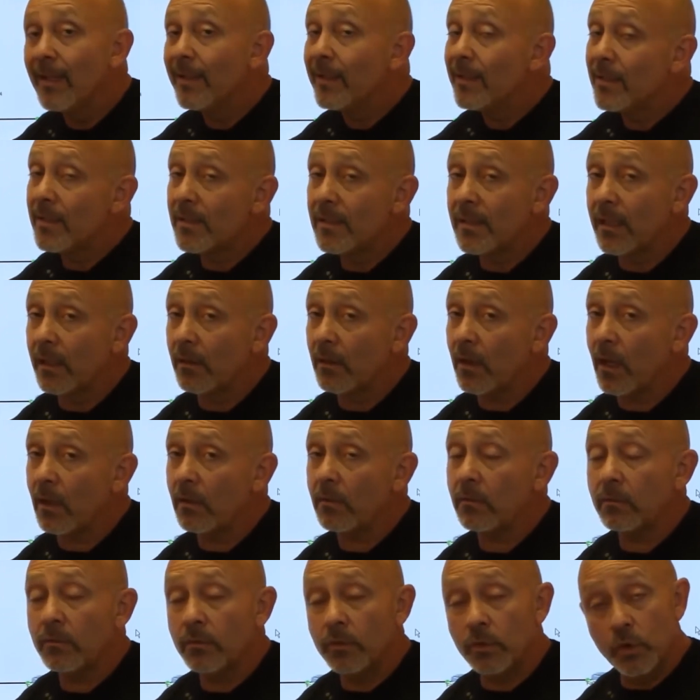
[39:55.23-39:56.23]

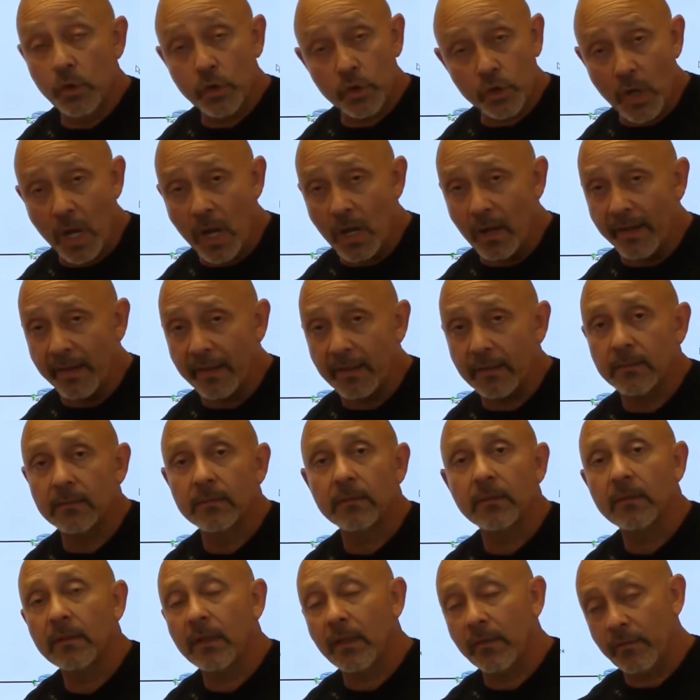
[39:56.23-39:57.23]
0, you saw it.
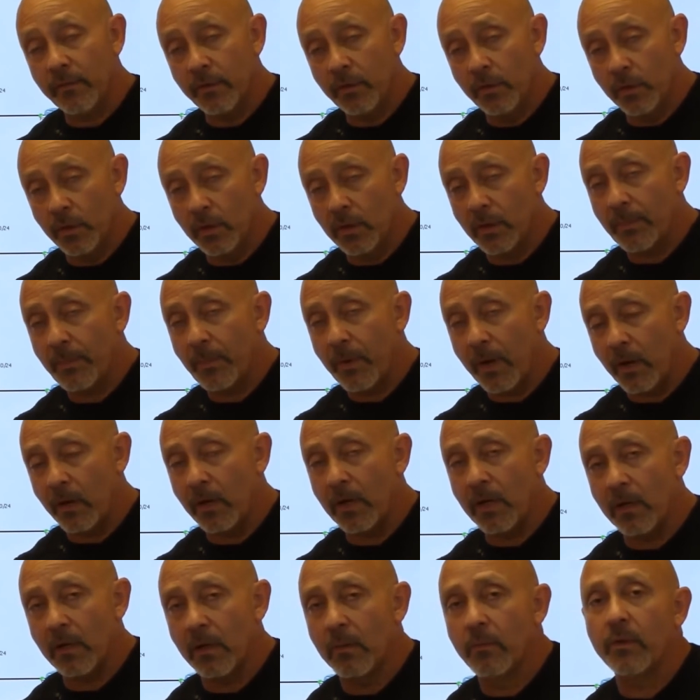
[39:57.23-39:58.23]
If your
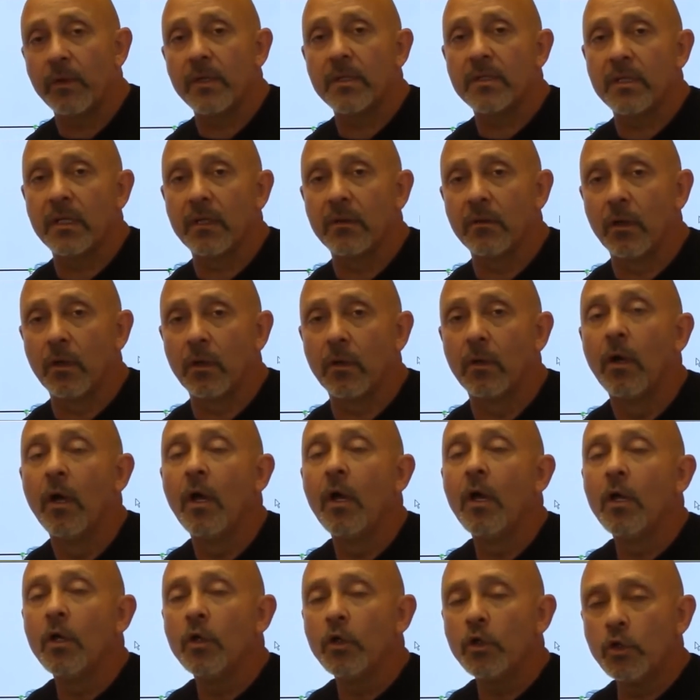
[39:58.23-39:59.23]
priority number is 0,
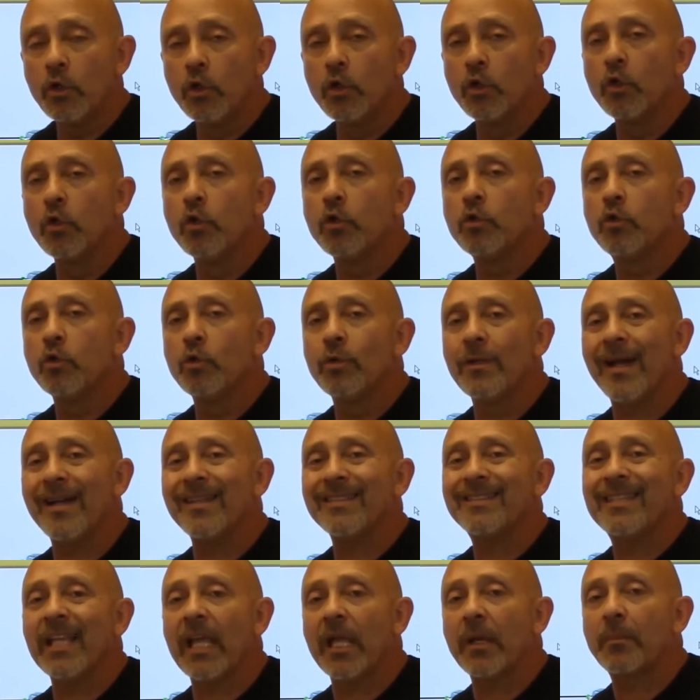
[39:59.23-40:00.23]
you do
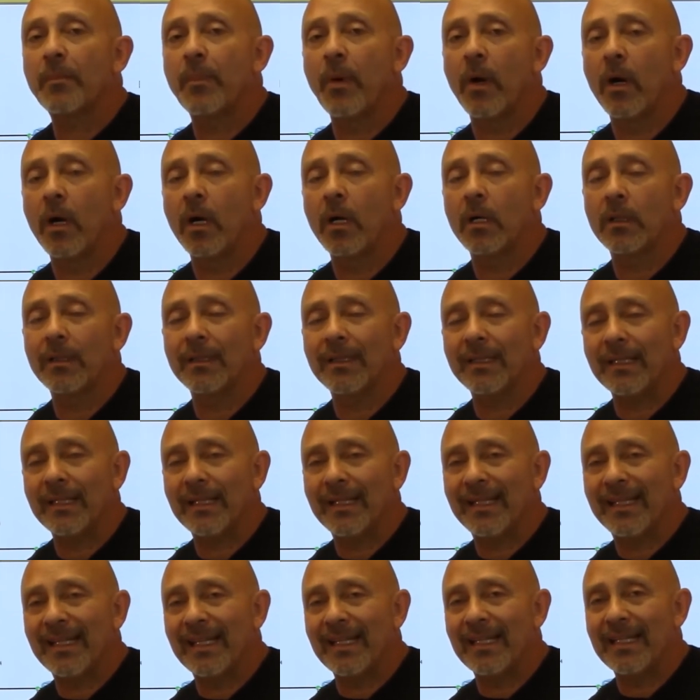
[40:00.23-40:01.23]
not take part
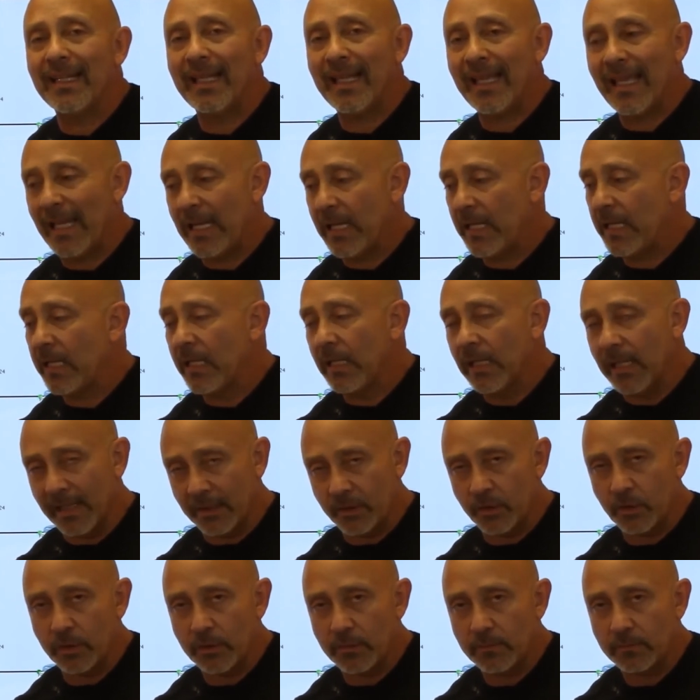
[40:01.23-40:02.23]
in any
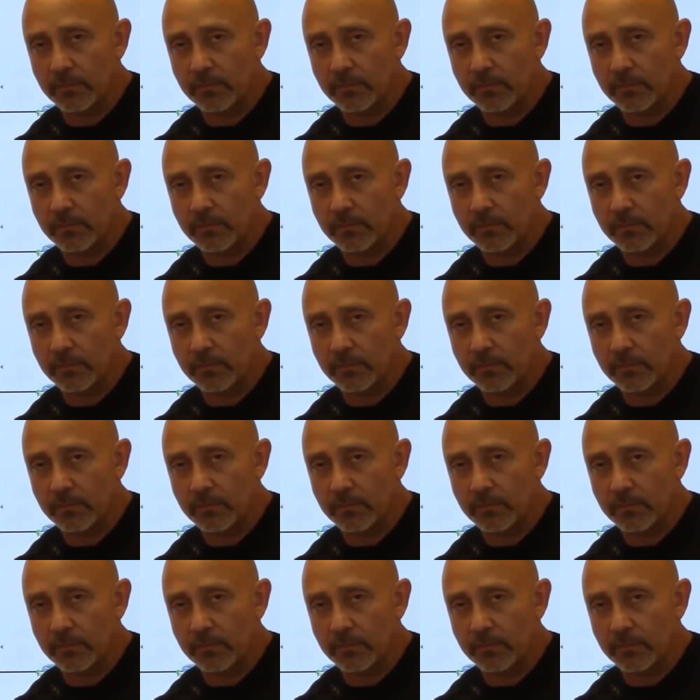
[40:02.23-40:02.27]
election.